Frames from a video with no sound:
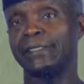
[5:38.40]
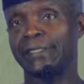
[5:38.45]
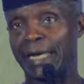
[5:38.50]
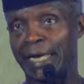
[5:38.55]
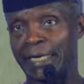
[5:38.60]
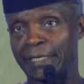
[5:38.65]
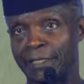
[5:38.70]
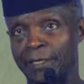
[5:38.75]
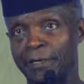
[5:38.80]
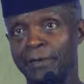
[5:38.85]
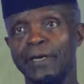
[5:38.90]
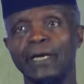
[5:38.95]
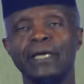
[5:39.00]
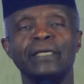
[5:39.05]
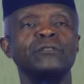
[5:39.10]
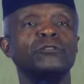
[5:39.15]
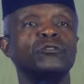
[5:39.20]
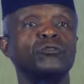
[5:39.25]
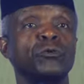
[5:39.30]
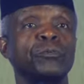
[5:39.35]

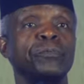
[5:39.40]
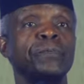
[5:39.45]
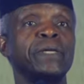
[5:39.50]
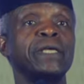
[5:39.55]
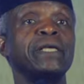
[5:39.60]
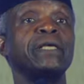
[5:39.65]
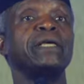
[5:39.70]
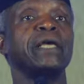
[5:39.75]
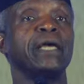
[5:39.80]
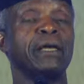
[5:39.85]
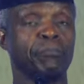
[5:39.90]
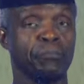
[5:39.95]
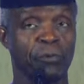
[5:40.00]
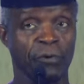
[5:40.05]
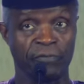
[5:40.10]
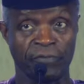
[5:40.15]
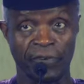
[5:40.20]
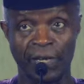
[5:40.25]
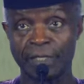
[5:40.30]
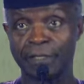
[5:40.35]
Nigerian to be a
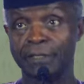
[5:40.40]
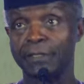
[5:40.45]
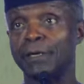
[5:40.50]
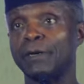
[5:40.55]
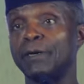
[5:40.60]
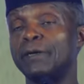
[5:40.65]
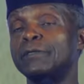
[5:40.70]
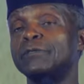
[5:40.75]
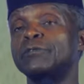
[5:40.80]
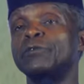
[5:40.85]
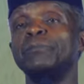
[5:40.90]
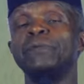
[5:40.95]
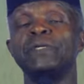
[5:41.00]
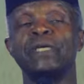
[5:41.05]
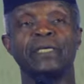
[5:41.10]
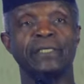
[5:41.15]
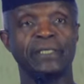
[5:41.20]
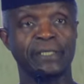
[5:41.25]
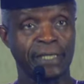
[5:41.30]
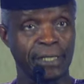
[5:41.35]
professor, to
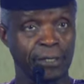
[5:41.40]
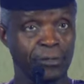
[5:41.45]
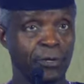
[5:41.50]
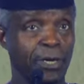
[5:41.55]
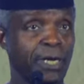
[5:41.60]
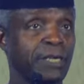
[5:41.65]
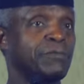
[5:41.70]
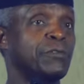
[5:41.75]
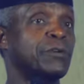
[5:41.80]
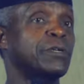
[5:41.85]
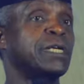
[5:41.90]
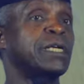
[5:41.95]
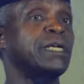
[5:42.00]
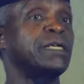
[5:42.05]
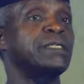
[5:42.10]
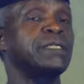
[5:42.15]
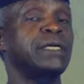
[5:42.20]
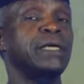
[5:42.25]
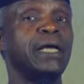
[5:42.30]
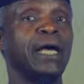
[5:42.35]
be a senior
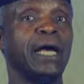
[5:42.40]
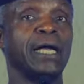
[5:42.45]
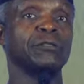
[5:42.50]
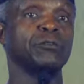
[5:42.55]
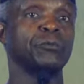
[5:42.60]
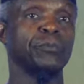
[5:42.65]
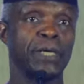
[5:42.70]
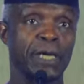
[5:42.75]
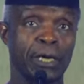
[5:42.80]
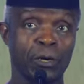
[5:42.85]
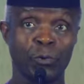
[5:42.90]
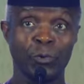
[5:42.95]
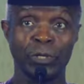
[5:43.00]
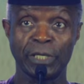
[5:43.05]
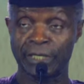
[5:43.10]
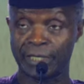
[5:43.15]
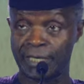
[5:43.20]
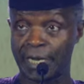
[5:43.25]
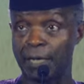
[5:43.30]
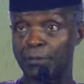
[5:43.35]
advocate, and to be a
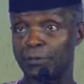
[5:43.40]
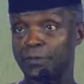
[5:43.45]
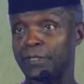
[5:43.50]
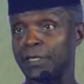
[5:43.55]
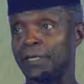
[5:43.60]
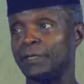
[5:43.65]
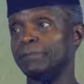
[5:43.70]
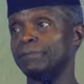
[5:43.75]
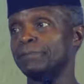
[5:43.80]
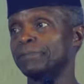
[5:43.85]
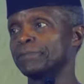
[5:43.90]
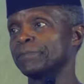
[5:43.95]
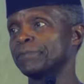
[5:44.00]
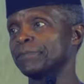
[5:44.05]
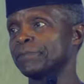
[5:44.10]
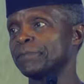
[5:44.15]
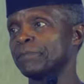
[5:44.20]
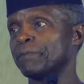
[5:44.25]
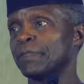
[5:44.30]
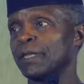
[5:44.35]
Queen's Counsel,
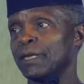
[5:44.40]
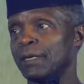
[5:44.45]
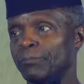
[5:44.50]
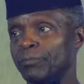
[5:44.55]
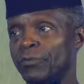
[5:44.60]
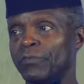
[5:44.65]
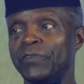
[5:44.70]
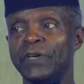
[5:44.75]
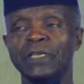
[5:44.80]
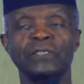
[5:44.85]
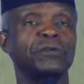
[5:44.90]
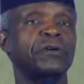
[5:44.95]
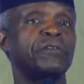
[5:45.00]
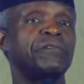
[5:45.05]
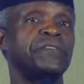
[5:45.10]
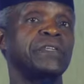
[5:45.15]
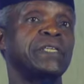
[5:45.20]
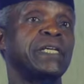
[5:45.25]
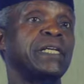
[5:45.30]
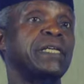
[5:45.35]
Professor
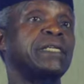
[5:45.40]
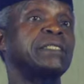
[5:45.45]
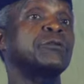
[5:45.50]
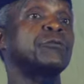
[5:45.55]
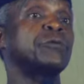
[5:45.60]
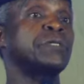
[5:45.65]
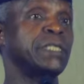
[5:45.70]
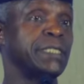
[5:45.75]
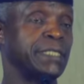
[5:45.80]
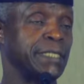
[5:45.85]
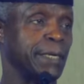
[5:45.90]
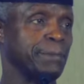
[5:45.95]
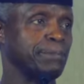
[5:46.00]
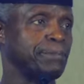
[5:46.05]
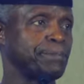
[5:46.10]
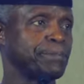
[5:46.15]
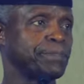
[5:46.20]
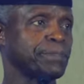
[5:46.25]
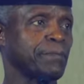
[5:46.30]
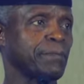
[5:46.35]
Fidelis Odita.
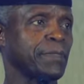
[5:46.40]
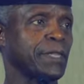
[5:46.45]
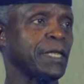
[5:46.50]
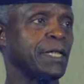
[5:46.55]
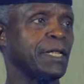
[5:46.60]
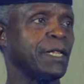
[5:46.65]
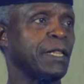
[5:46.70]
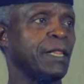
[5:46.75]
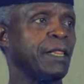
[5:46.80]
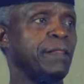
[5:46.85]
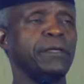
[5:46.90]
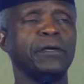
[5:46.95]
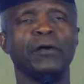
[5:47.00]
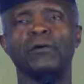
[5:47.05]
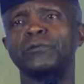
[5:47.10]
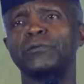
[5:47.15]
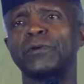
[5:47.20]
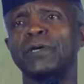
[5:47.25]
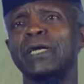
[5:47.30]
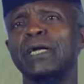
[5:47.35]
They
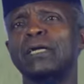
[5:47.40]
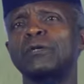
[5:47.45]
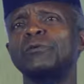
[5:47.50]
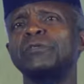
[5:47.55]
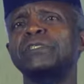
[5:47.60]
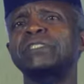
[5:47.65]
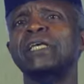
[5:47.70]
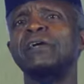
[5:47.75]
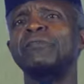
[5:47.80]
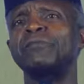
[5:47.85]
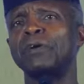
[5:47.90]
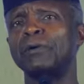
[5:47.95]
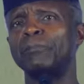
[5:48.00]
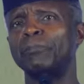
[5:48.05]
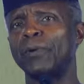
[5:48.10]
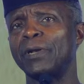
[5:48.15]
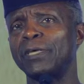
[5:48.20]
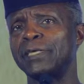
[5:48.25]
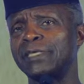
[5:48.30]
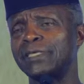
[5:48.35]
also include several
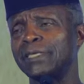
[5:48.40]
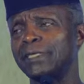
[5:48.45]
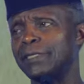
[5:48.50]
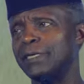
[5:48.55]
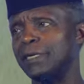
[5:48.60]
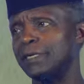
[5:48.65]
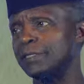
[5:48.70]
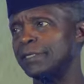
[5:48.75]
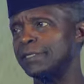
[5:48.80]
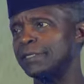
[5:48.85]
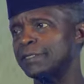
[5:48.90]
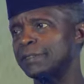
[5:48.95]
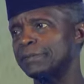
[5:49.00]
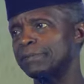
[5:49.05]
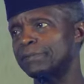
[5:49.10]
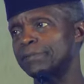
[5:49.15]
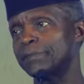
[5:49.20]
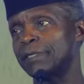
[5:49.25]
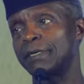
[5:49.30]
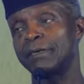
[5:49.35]
politicians,
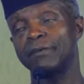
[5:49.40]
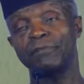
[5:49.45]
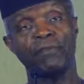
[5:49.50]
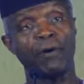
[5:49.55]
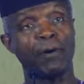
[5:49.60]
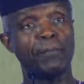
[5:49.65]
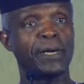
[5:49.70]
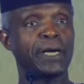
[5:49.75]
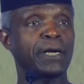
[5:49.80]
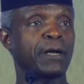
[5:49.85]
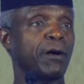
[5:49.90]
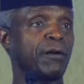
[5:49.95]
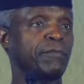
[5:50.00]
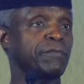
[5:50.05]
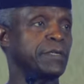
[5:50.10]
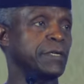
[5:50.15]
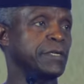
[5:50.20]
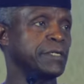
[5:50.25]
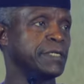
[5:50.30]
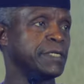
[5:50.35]
former
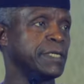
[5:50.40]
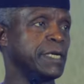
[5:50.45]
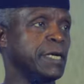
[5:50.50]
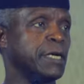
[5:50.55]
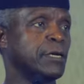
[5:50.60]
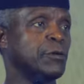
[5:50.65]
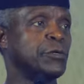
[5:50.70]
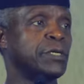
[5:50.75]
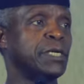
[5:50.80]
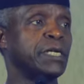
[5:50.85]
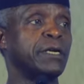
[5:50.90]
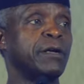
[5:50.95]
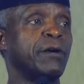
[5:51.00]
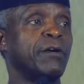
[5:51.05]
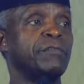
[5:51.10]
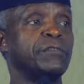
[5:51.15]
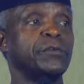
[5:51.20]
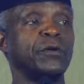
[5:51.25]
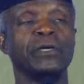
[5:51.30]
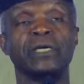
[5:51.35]
governors, including
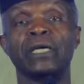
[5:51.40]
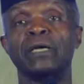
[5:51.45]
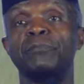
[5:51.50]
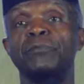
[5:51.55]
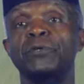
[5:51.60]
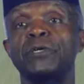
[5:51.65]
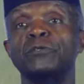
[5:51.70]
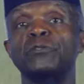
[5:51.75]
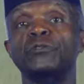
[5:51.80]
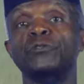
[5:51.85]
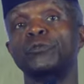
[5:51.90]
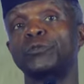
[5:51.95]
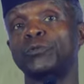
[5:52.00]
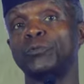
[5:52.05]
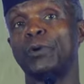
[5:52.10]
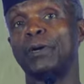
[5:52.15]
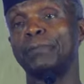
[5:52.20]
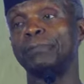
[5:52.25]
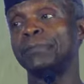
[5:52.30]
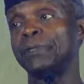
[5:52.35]
Governor Gabriel
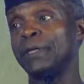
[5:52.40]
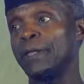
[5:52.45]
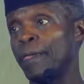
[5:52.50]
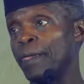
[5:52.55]
Suswam,